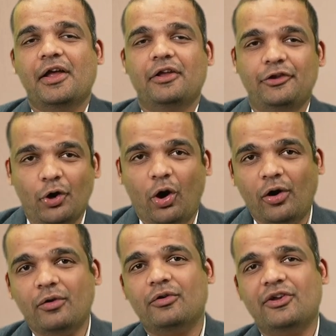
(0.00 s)

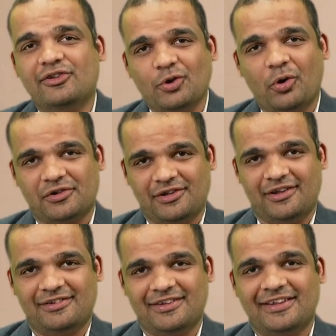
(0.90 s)
Your
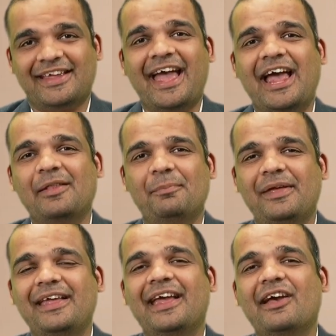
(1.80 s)
resources can
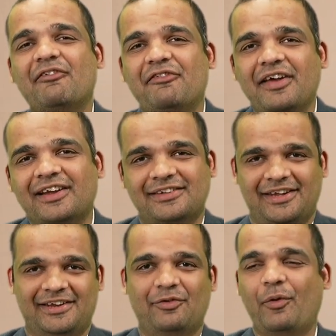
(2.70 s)
be
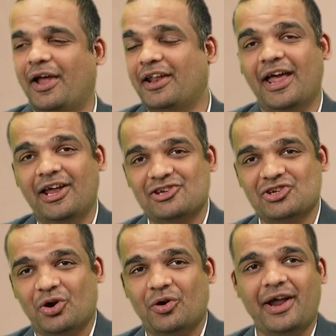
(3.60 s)
evicted when
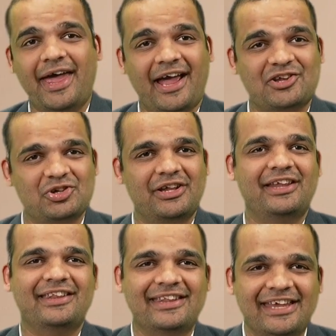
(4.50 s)
Azure actually
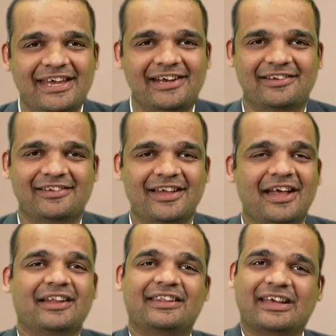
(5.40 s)
needs
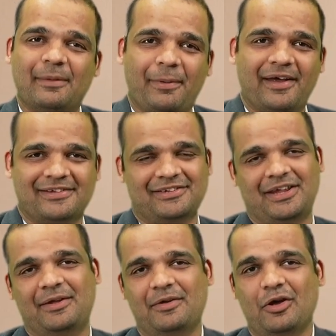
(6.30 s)
the
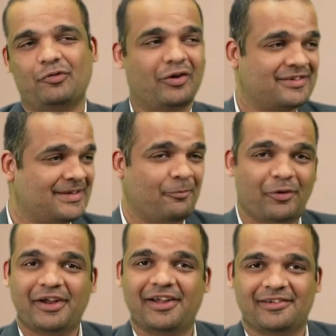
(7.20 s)
capacity for
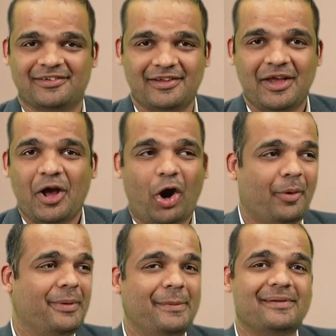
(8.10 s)
someone else, or
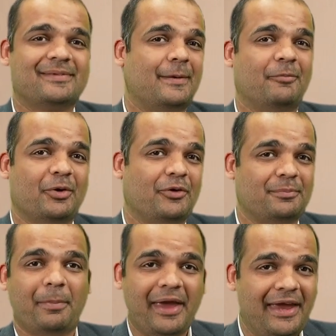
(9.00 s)
maybe someone who's
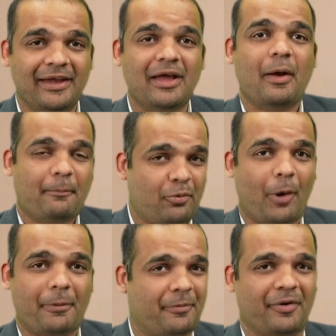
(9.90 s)
paying
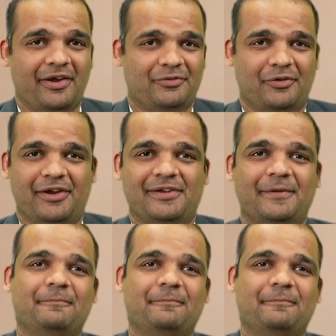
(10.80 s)
proper price for it.